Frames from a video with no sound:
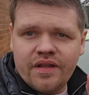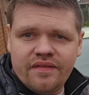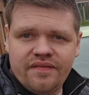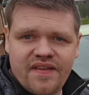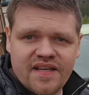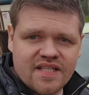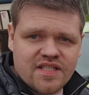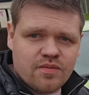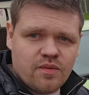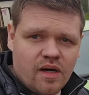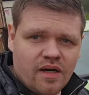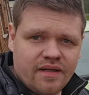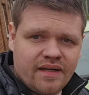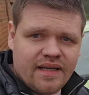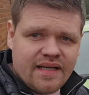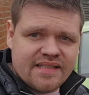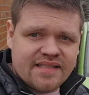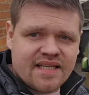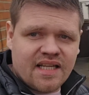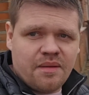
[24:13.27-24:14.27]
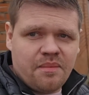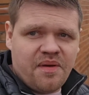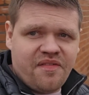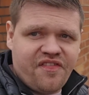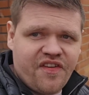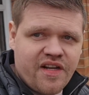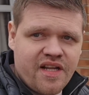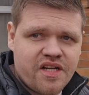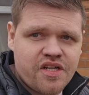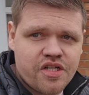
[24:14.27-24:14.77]
This one is going to be
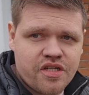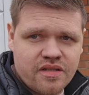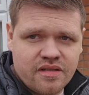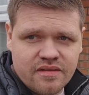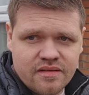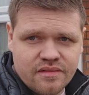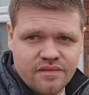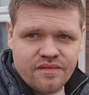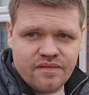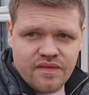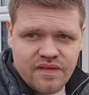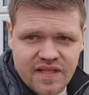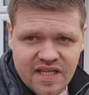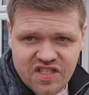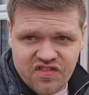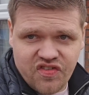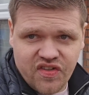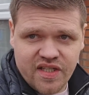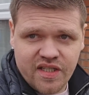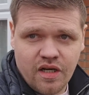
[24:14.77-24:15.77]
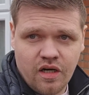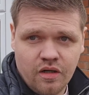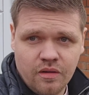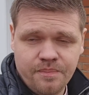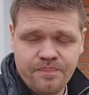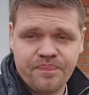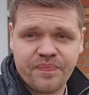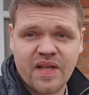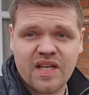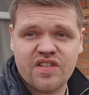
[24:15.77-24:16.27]
finished this video.
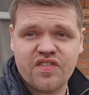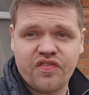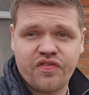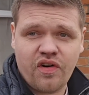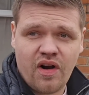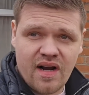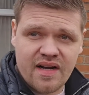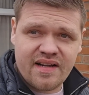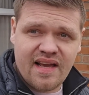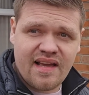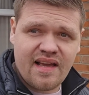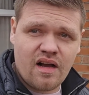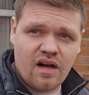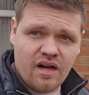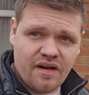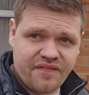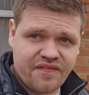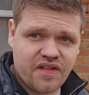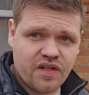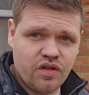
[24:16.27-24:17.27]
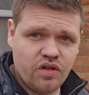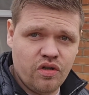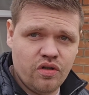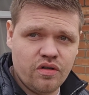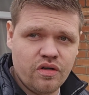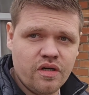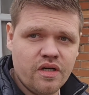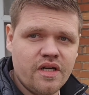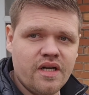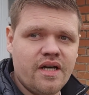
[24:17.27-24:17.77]
It's Friday
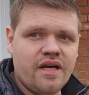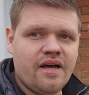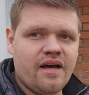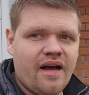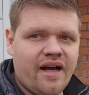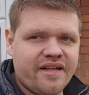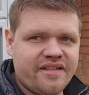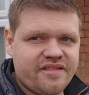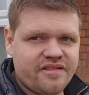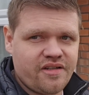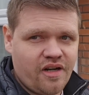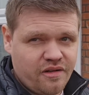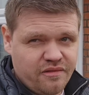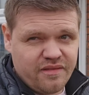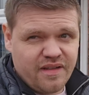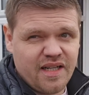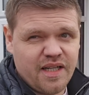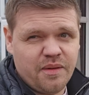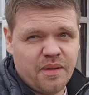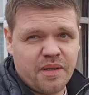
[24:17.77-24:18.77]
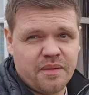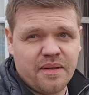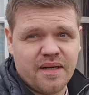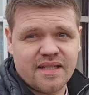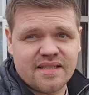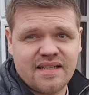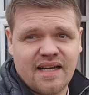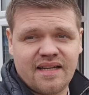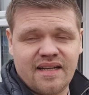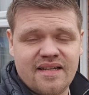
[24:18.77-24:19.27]
afternoon. I don't really want to
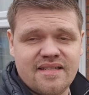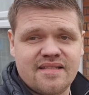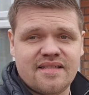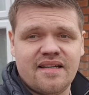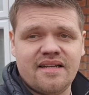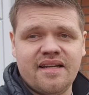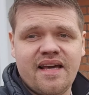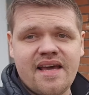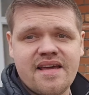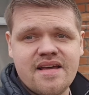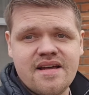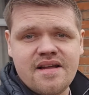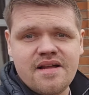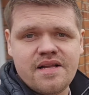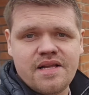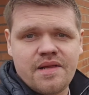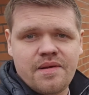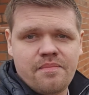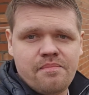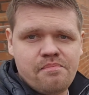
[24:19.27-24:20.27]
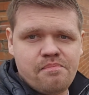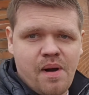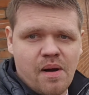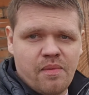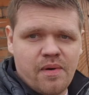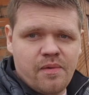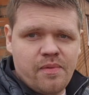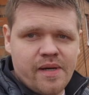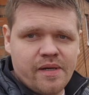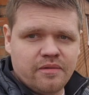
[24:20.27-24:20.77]
work Saturday and Sunday, but
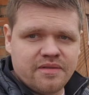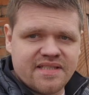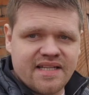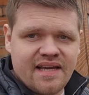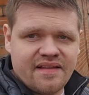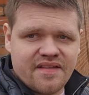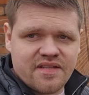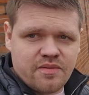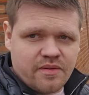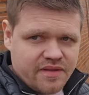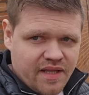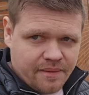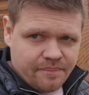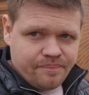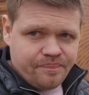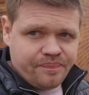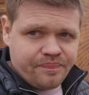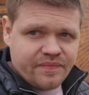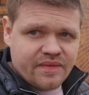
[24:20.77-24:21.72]
we will to get this one done.